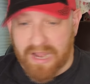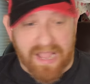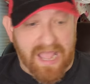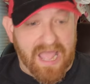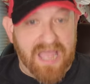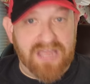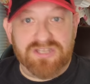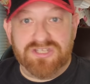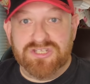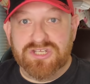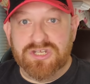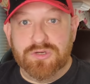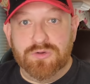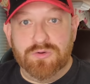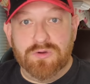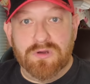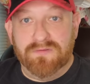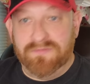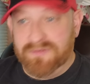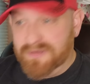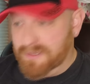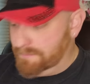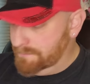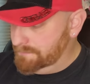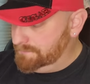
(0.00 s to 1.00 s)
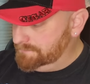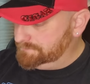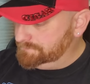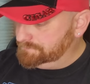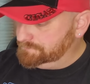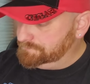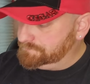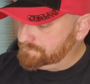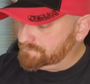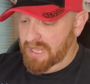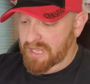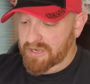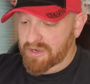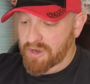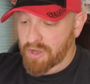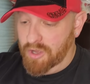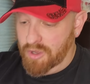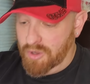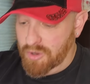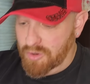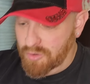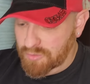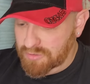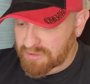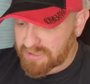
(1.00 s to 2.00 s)
I got two of them, and
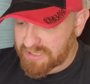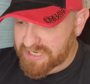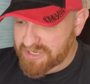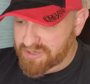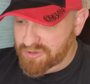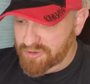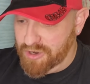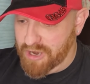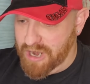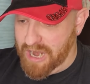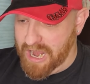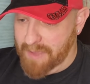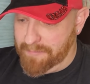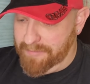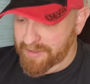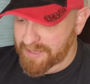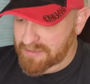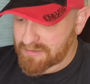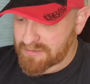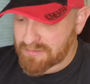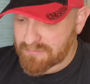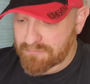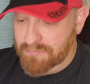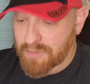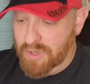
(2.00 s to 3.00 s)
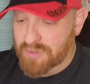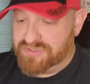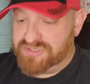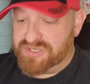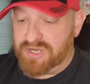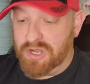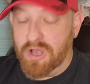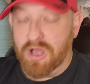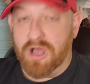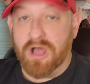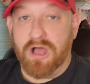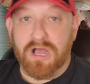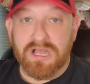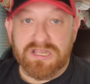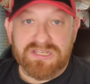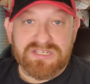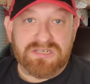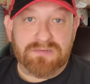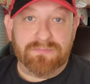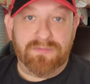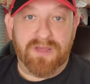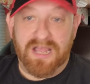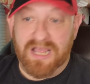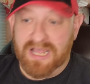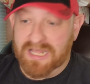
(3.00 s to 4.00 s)
holy crap, most
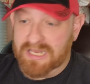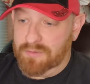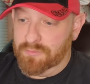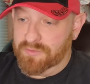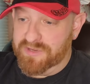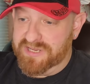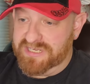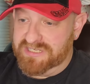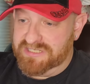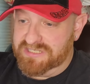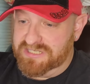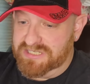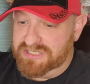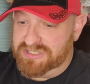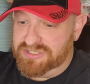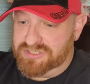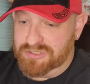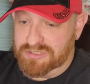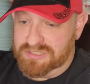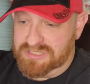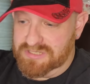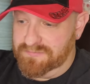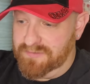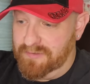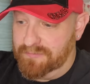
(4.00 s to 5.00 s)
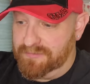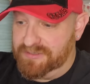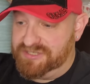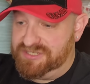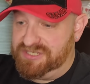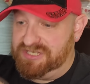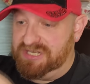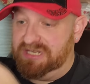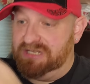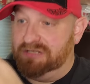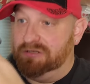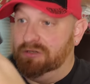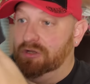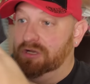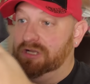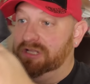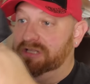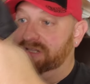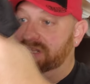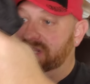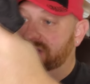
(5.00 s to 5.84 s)
awesome Halloween t-shirts I've ever seen. Look